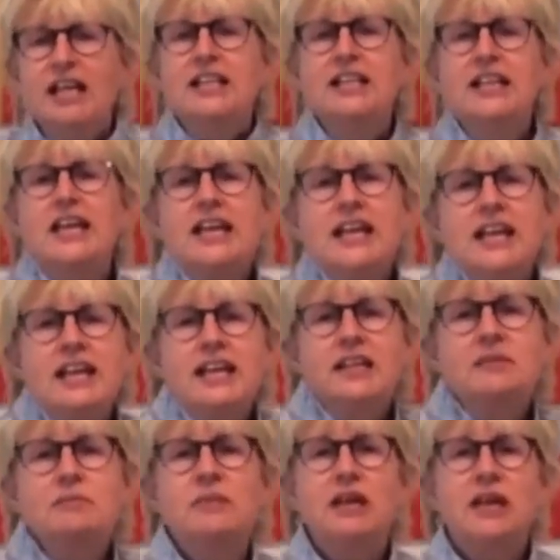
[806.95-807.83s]

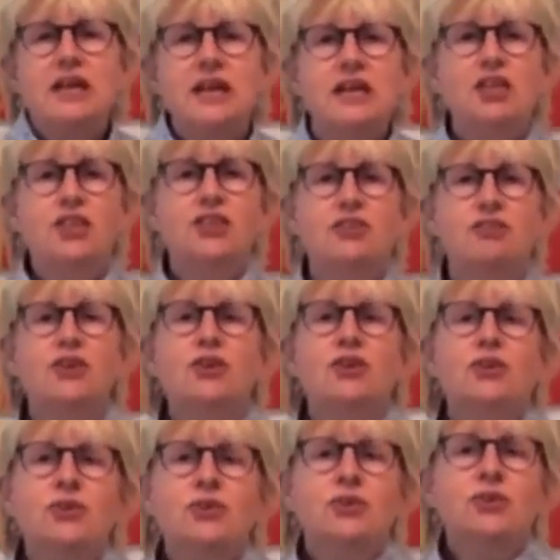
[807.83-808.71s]
lead me
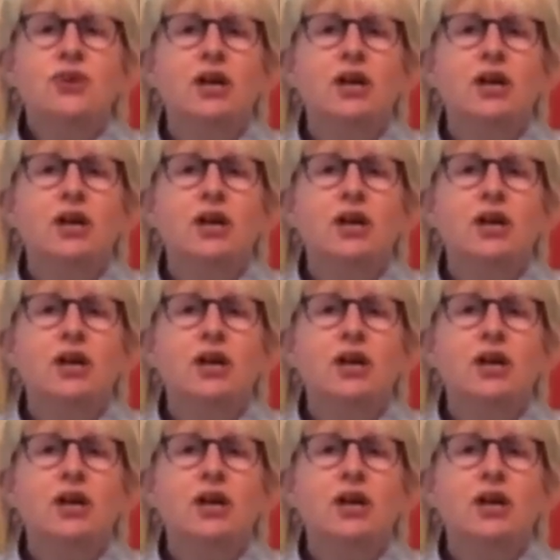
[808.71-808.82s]
through.